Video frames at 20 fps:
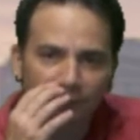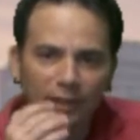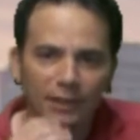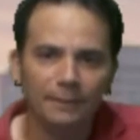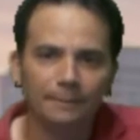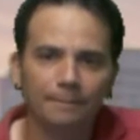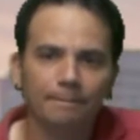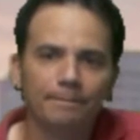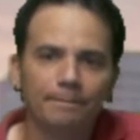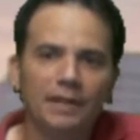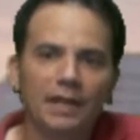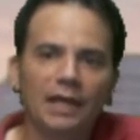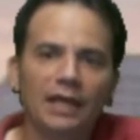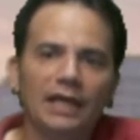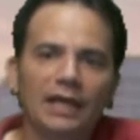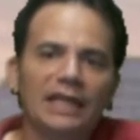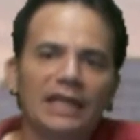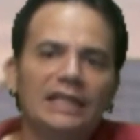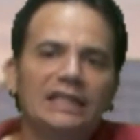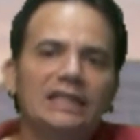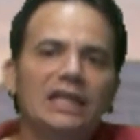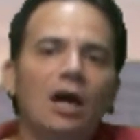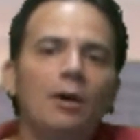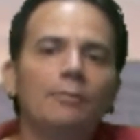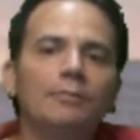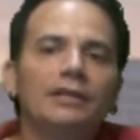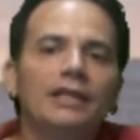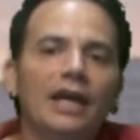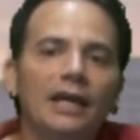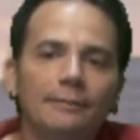me. He'd
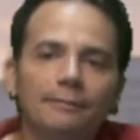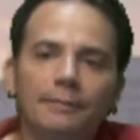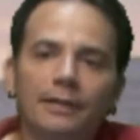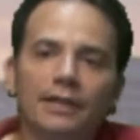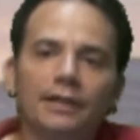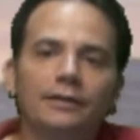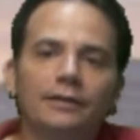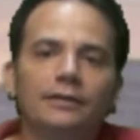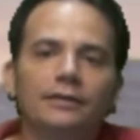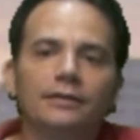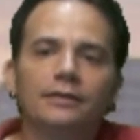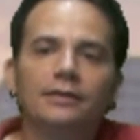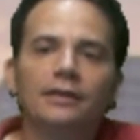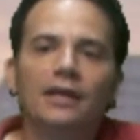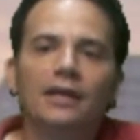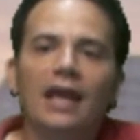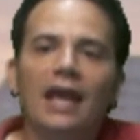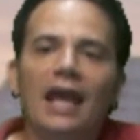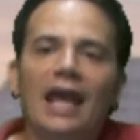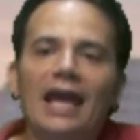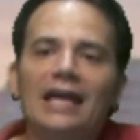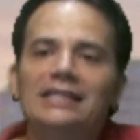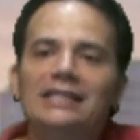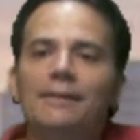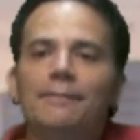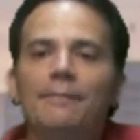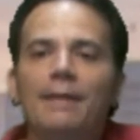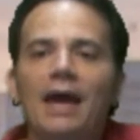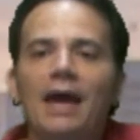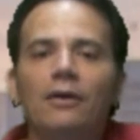come get me. As
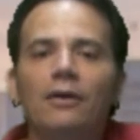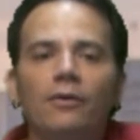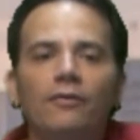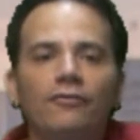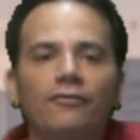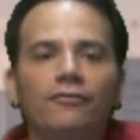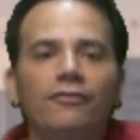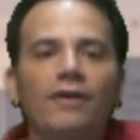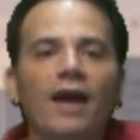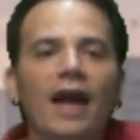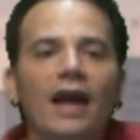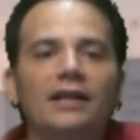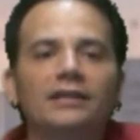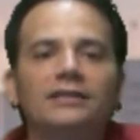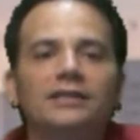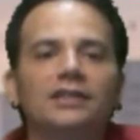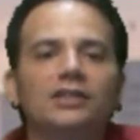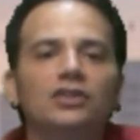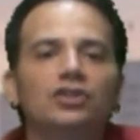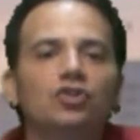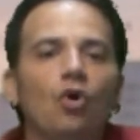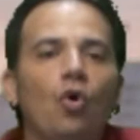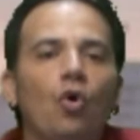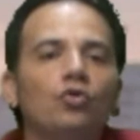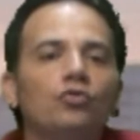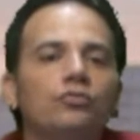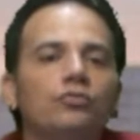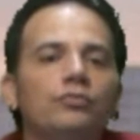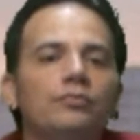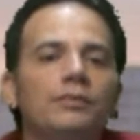a matter of fact, he
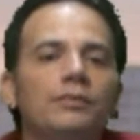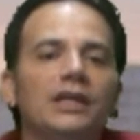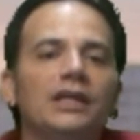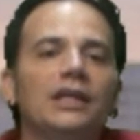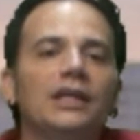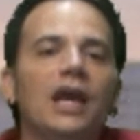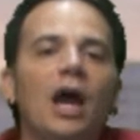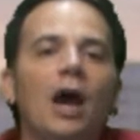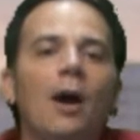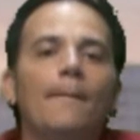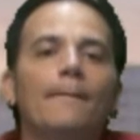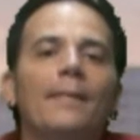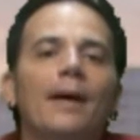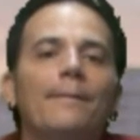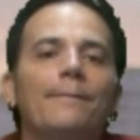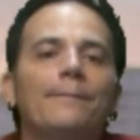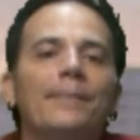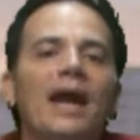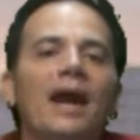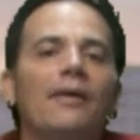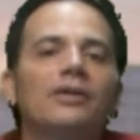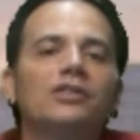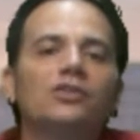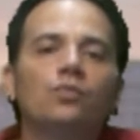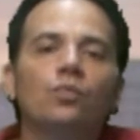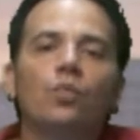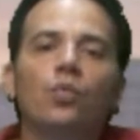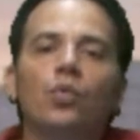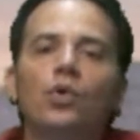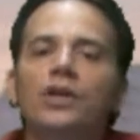told me my
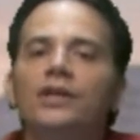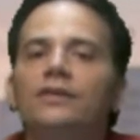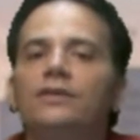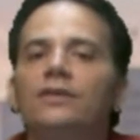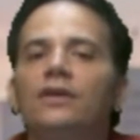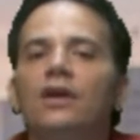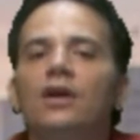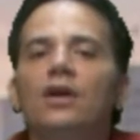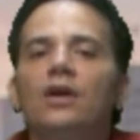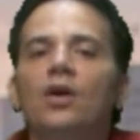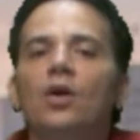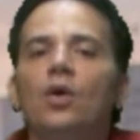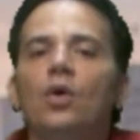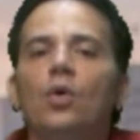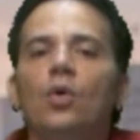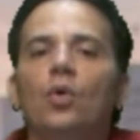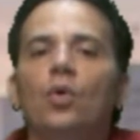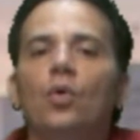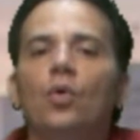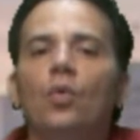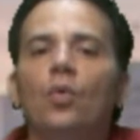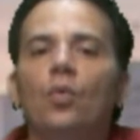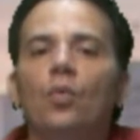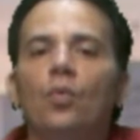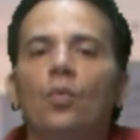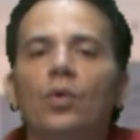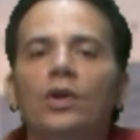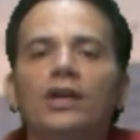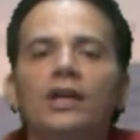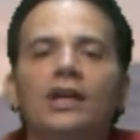parents wouldn't
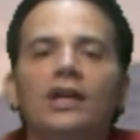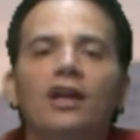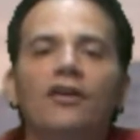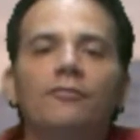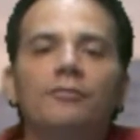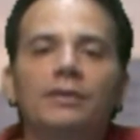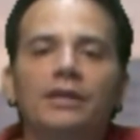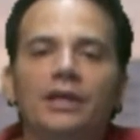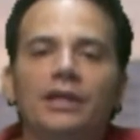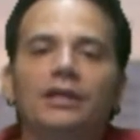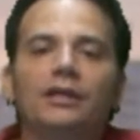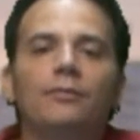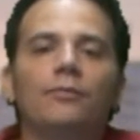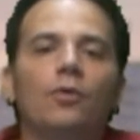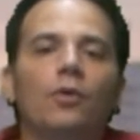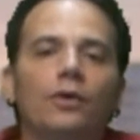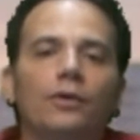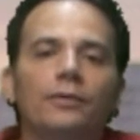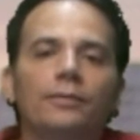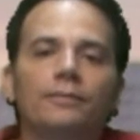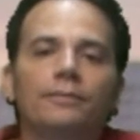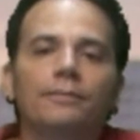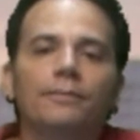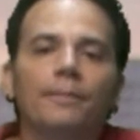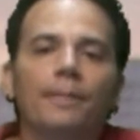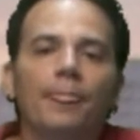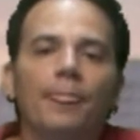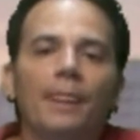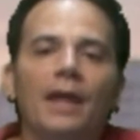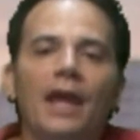love me anymore.
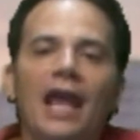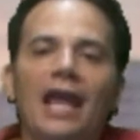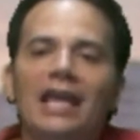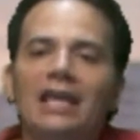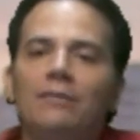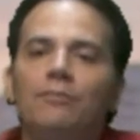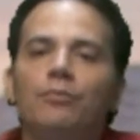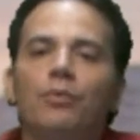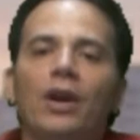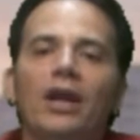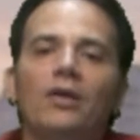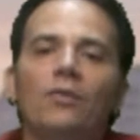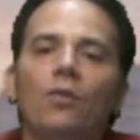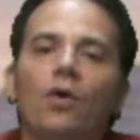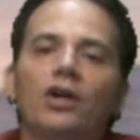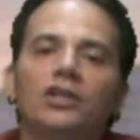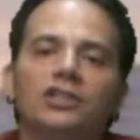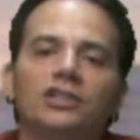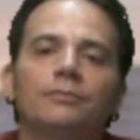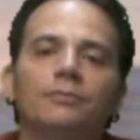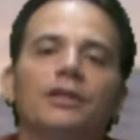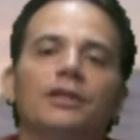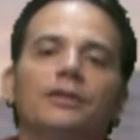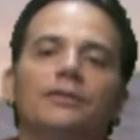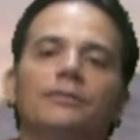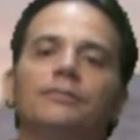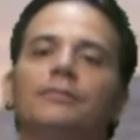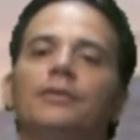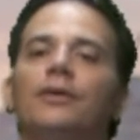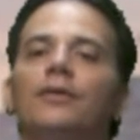He brainwashed
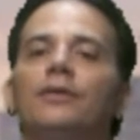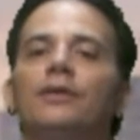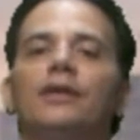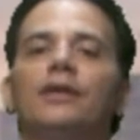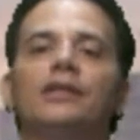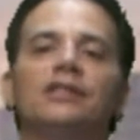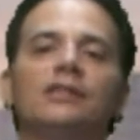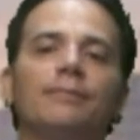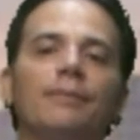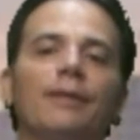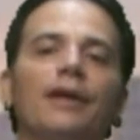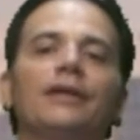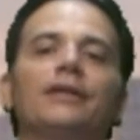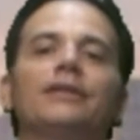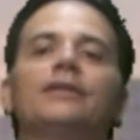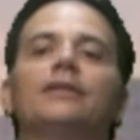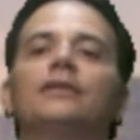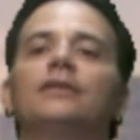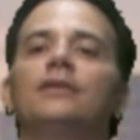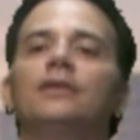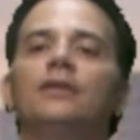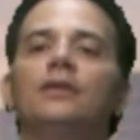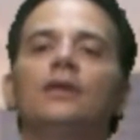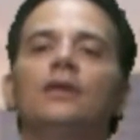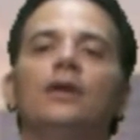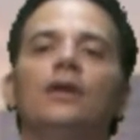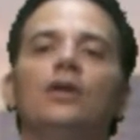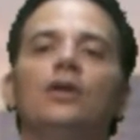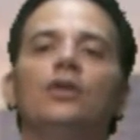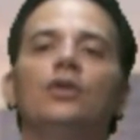me, Merryn explained.
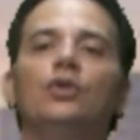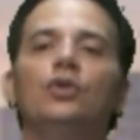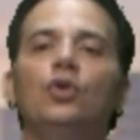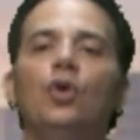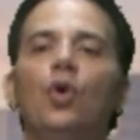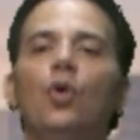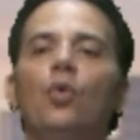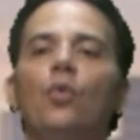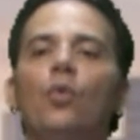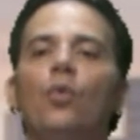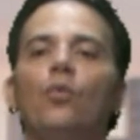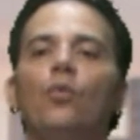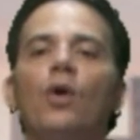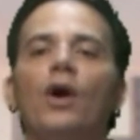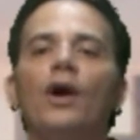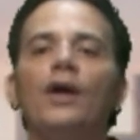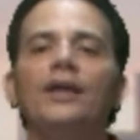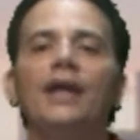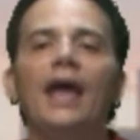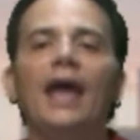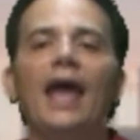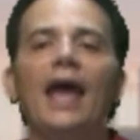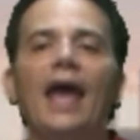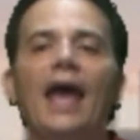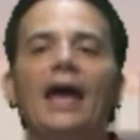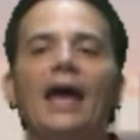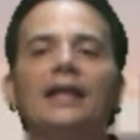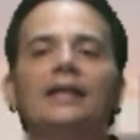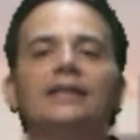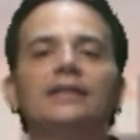No one
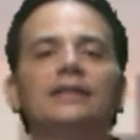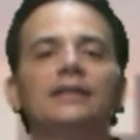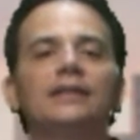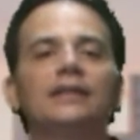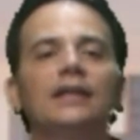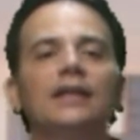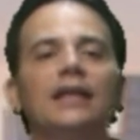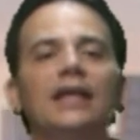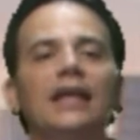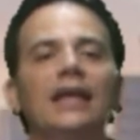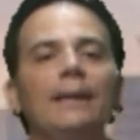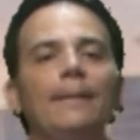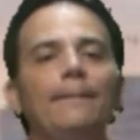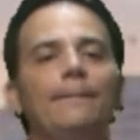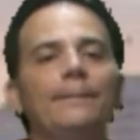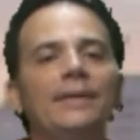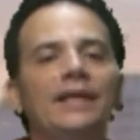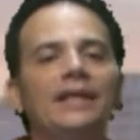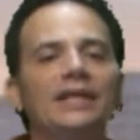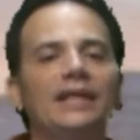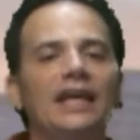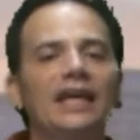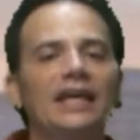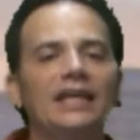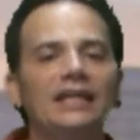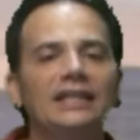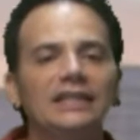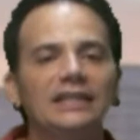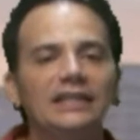had been